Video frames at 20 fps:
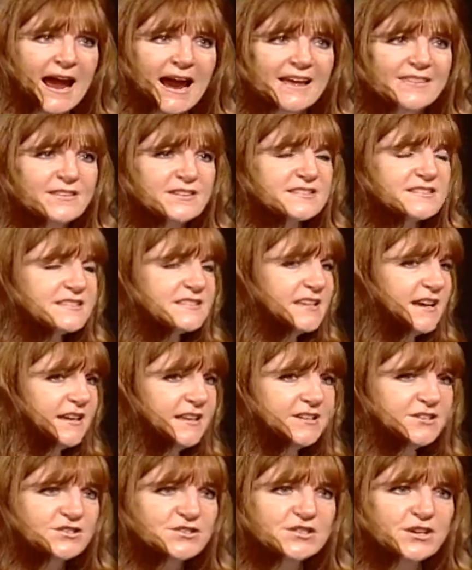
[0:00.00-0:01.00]
And
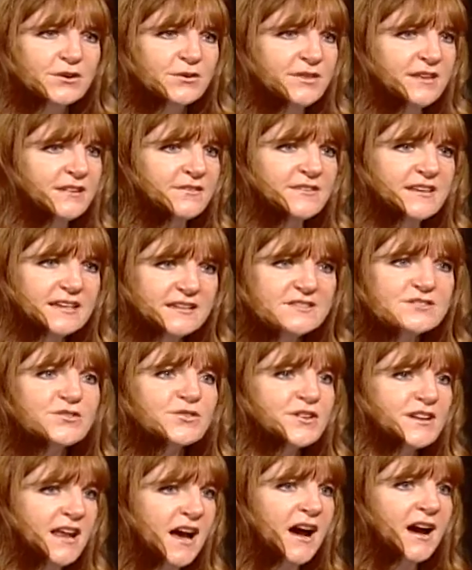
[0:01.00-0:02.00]
studies show that if kids
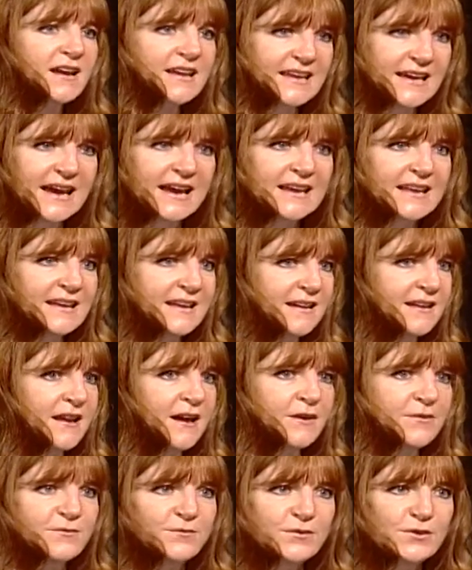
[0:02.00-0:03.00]
are not getting
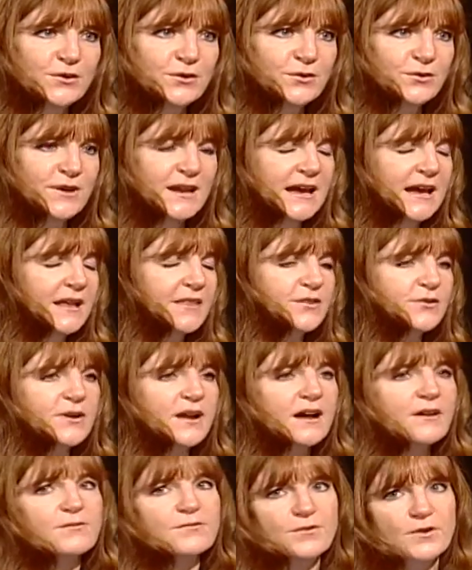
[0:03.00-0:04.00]
enough food, they're
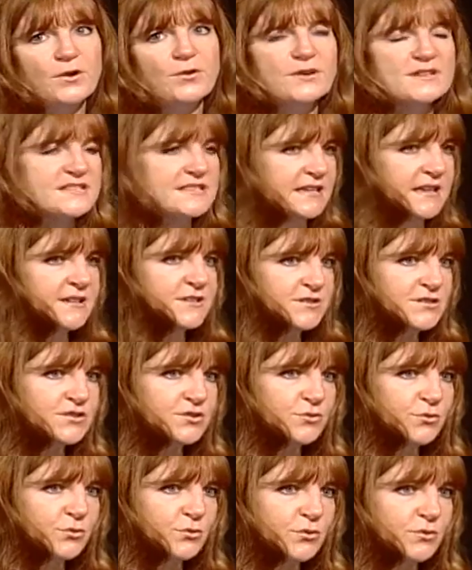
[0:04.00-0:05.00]
not focusing in
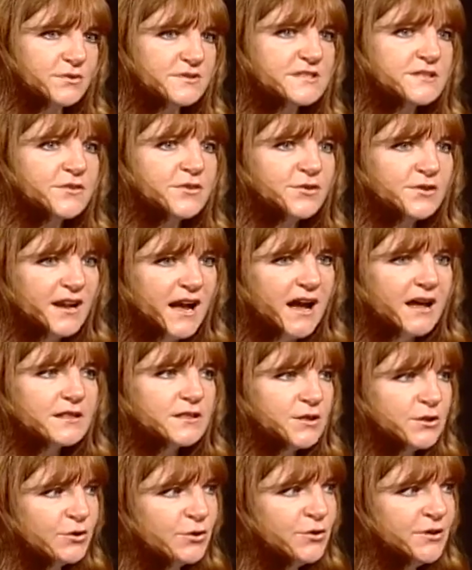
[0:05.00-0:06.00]
school. So they're not
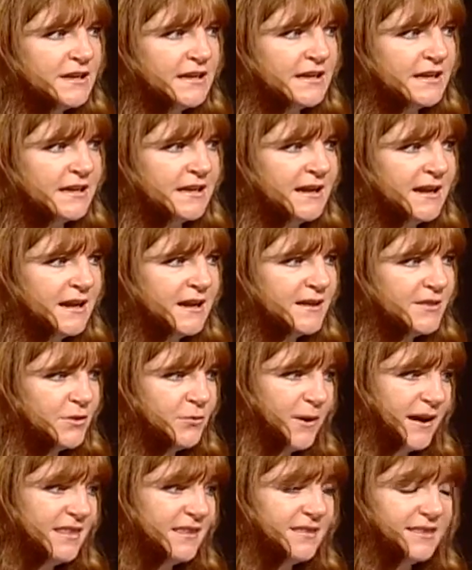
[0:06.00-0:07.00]
learning the
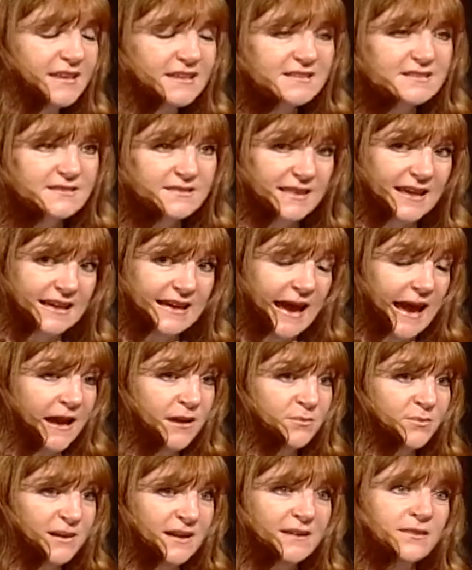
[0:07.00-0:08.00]
way that they, they
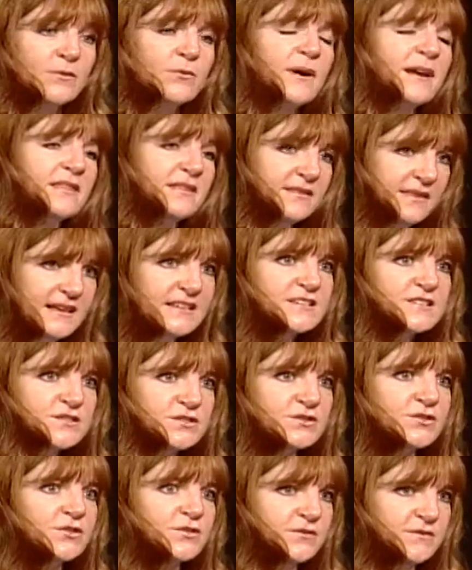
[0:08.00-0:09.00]
can be and the way that they
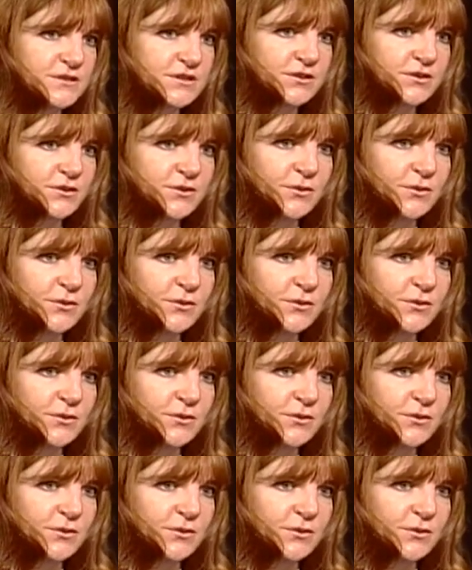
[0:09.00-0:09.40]
deserve to.